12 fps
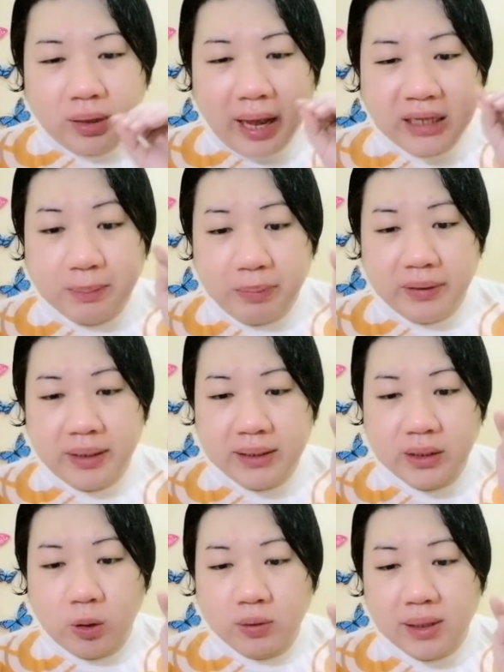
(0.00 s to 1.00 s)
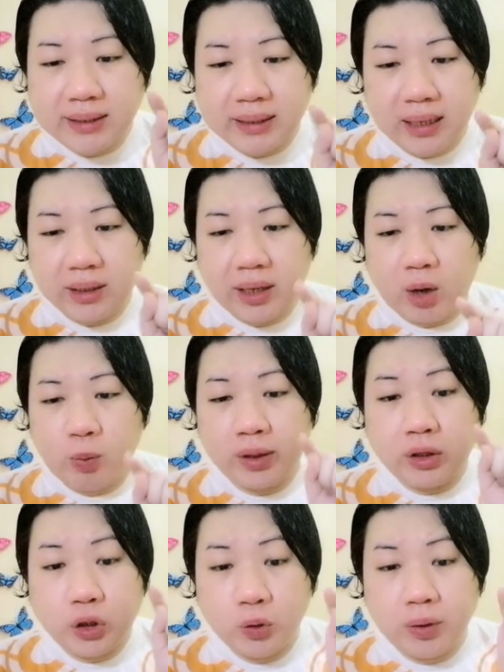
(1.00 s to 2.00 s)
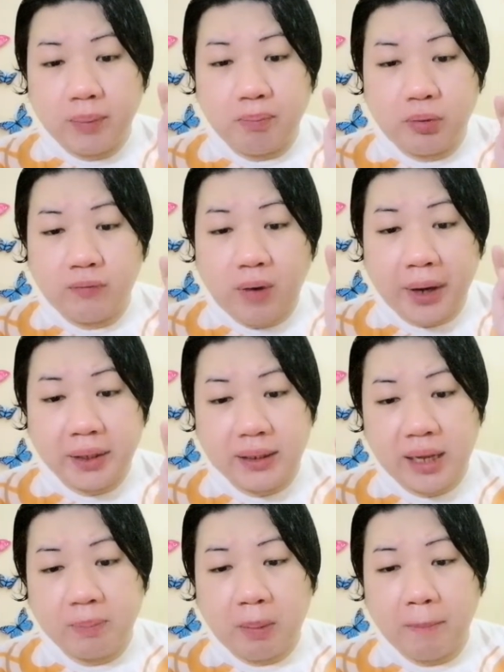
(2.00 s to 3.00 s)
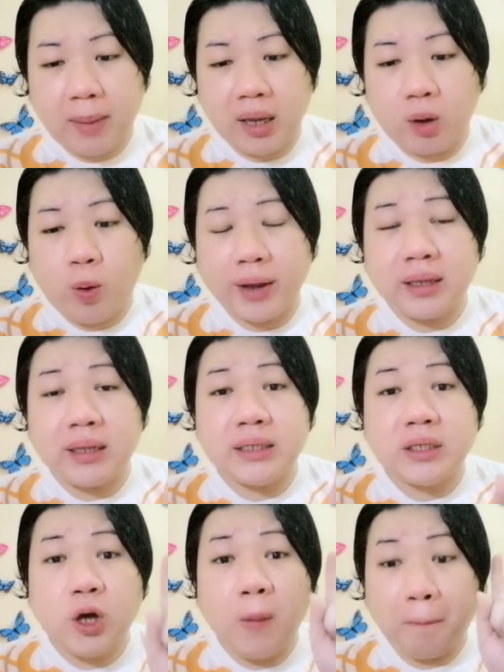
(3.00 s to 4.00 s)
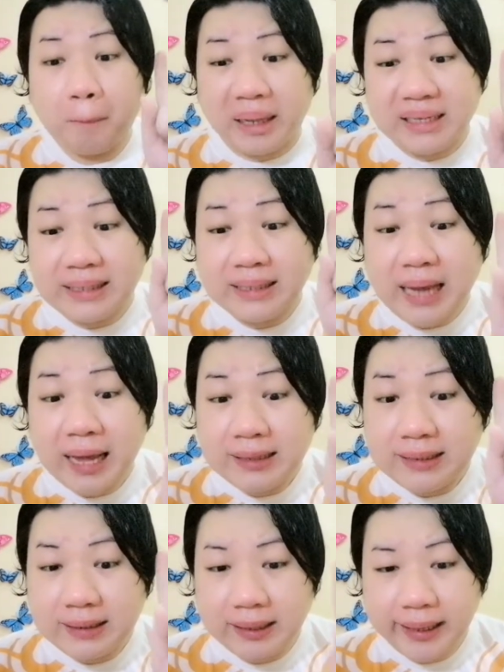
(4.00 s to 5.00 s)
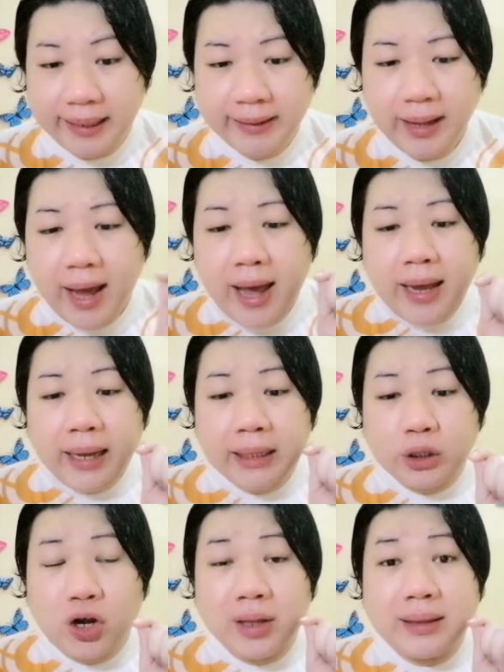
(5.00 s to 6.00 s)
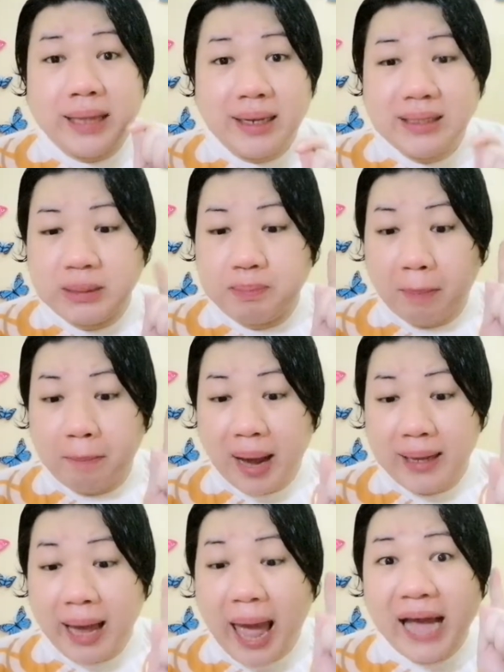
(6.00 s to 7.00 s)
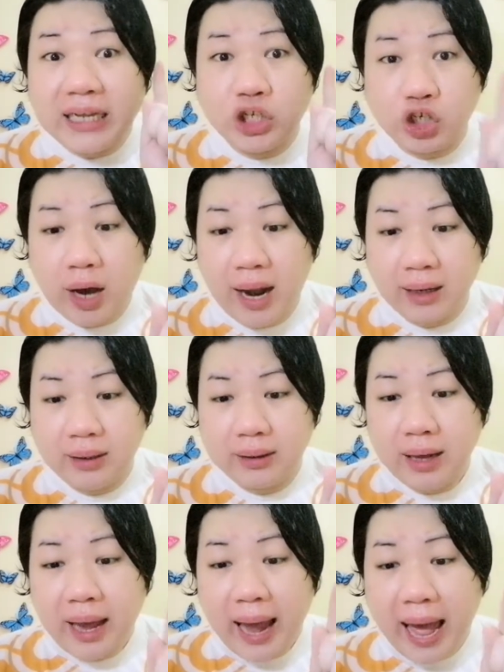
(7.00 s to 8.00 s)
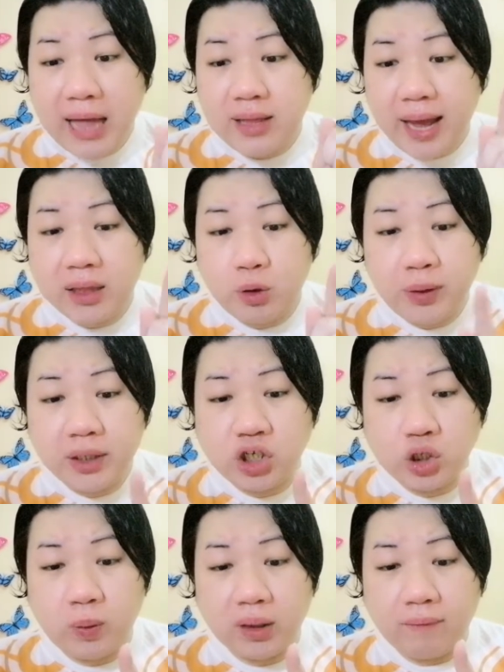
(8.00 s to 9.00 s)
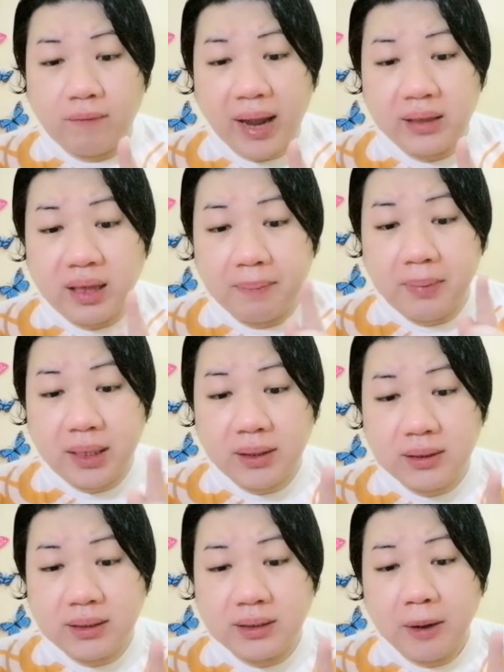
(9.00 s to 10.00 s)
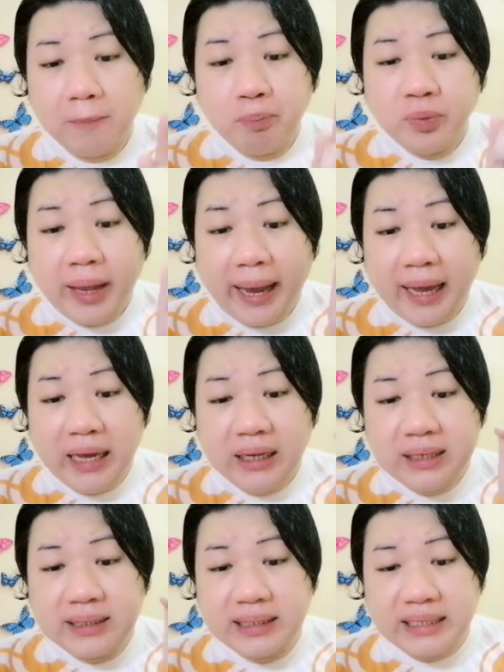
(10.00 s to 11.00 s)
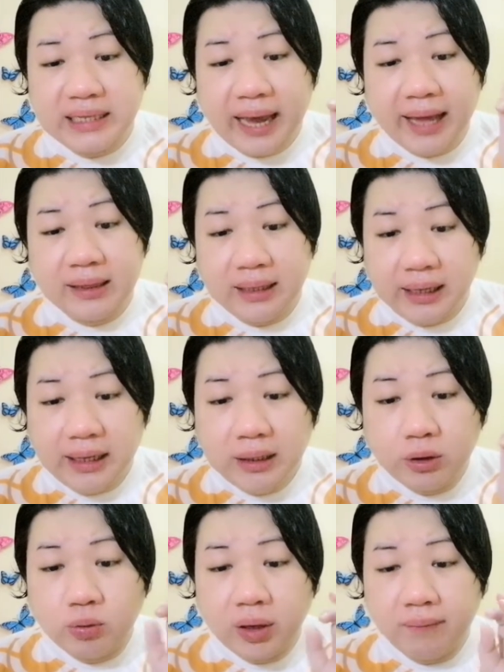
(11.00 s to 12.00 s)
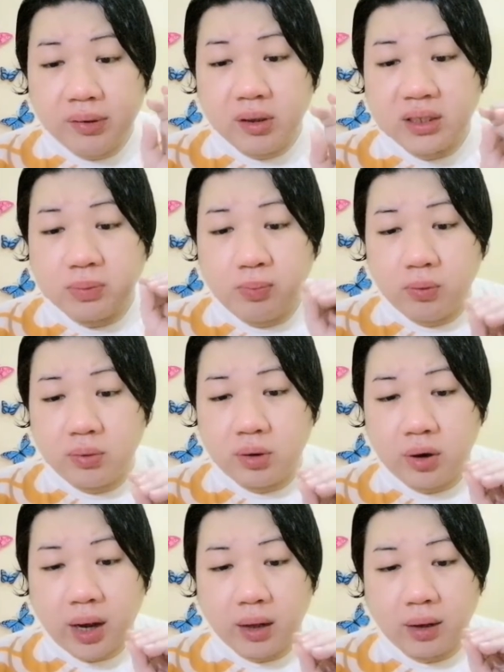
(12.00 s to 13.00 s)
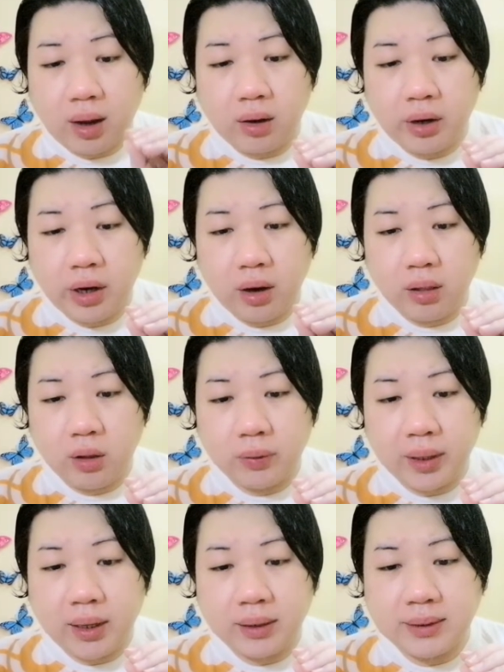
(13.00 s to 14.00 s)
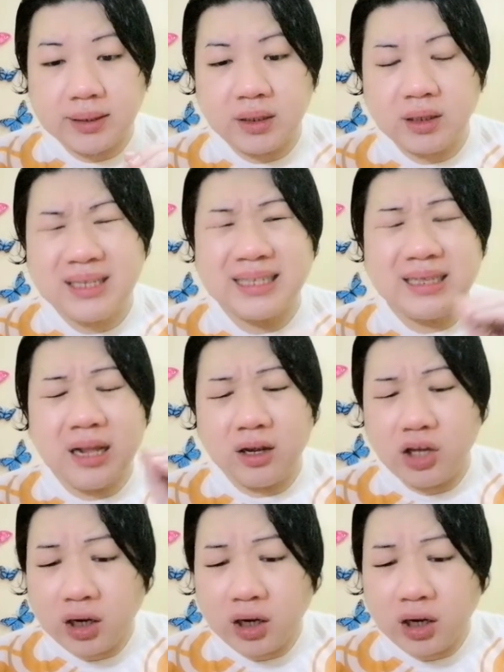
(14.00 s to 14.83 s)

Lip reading: experience total skincare with new improved RDL Papaya Whitening Soap plus sunscreen. It contains papaya extract and enriched with vitamins A, C, and E to reveal a smoother and younger looking skin. So,